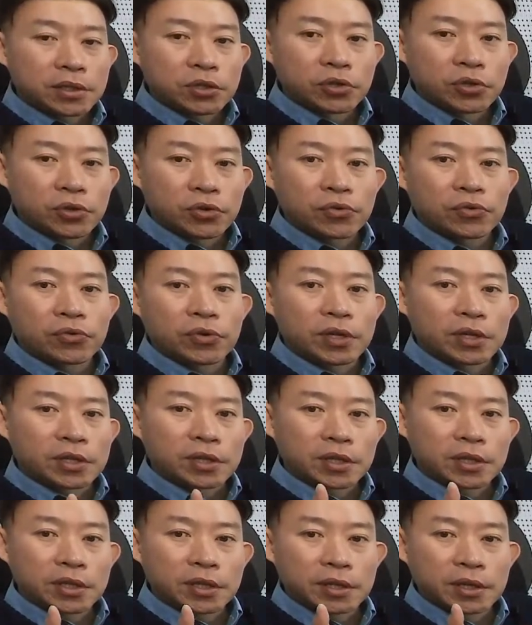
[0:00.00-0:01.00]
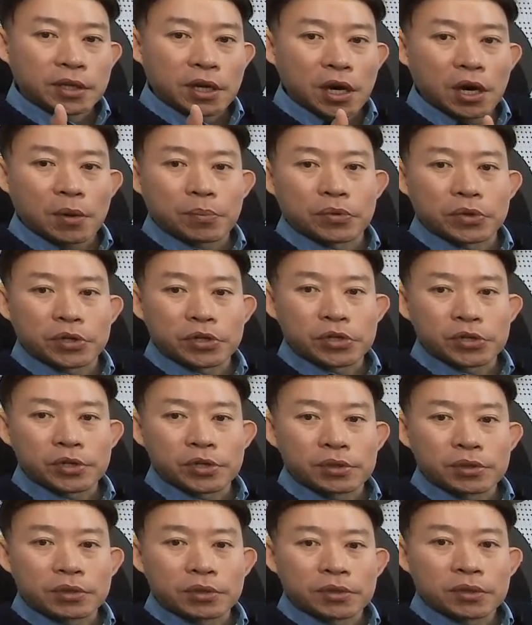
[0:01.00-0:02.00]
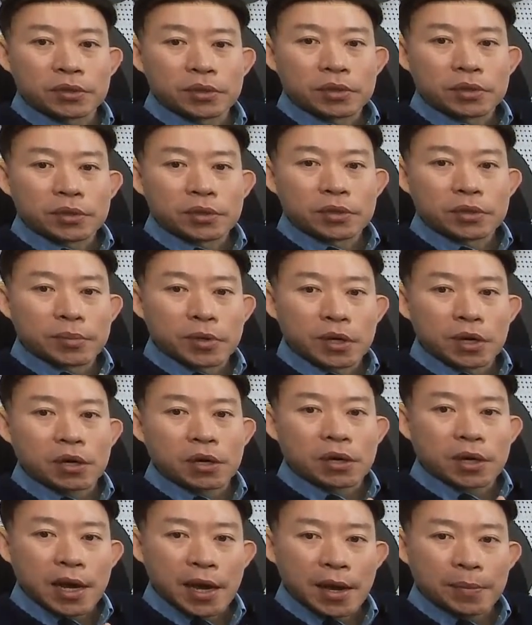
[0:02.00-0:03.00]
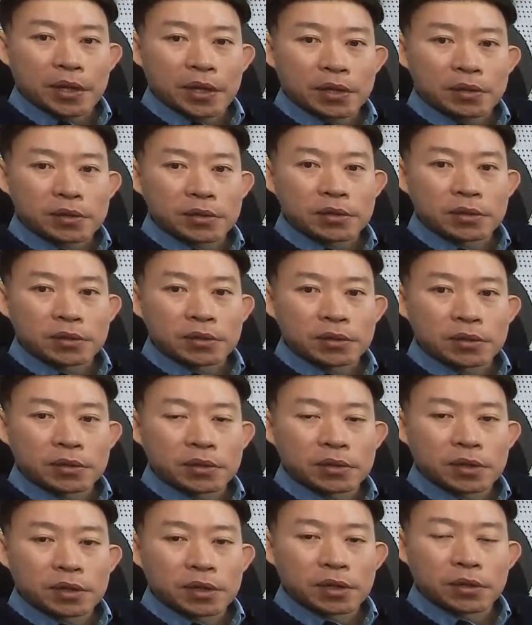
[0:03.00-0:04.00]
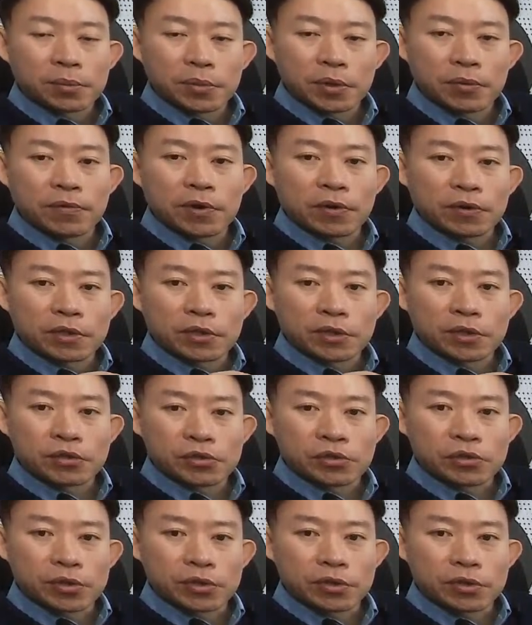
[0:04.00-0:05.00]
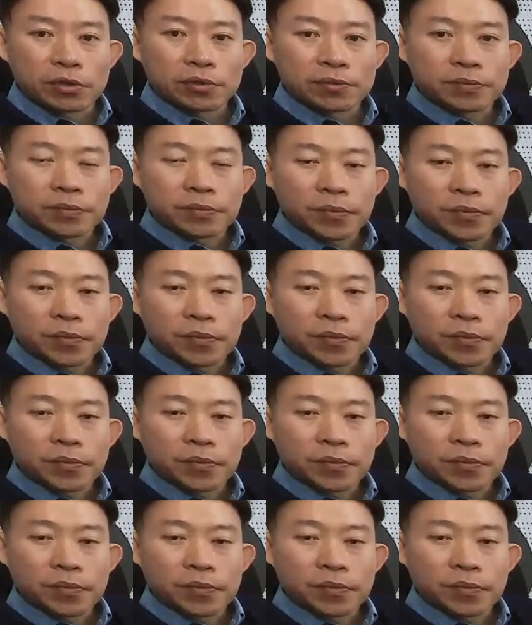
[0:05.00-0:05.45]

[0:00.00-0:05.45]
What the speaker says: During the operation, block happens, it'll be very dangerous.